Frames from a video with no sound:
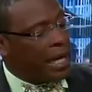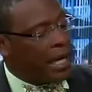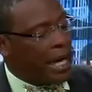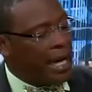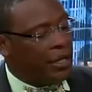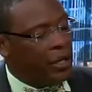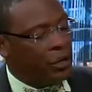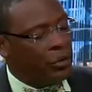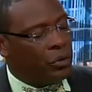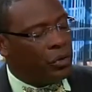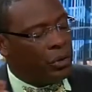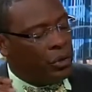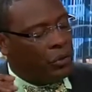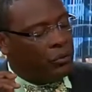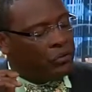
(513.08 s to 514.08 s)
But I, I know
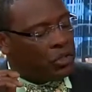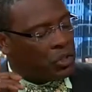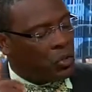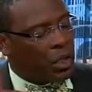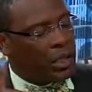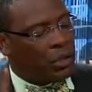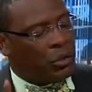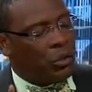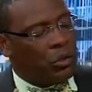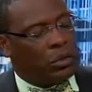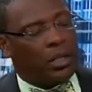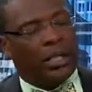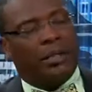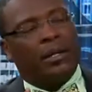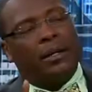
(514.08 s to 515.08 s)
you've struck a
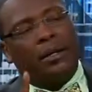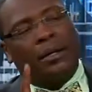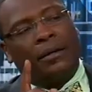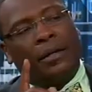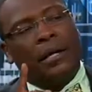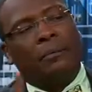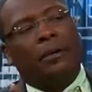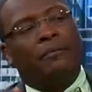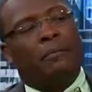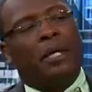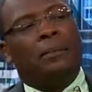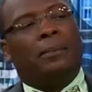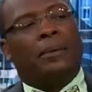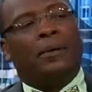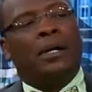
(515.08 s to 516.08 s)
chord that there are a number of
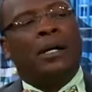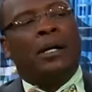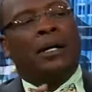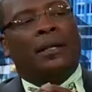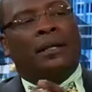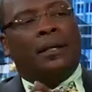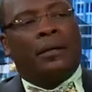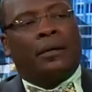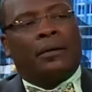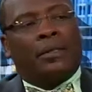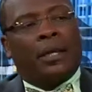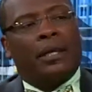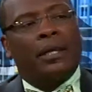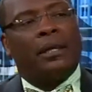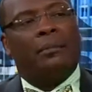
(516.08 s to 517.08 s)
people that are
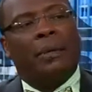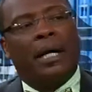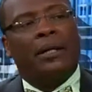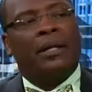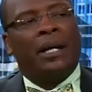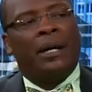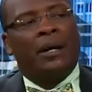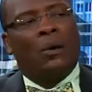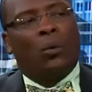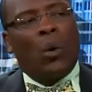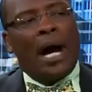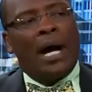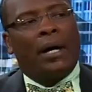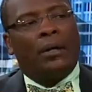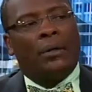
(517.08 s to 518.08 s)
thinking about,
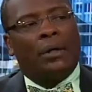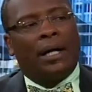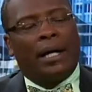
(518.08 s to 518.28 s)
wow,